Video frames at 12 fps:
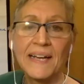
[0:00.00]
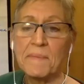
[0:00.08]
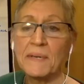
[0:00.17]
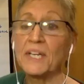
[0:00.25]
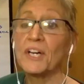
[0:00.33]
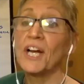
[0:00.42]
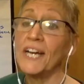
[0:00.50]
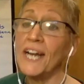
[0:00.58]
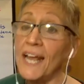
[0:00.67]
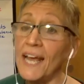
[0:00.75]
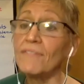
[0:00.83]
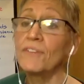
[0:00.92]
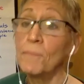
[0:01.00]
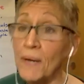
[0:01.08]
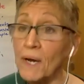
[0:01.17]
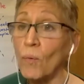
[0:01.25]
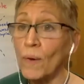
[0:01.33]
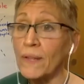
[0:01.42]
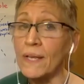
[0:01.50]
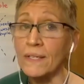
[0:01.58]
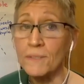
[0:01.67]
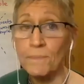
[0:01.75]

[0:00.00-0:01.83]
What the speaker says: But you're going to have to bear with us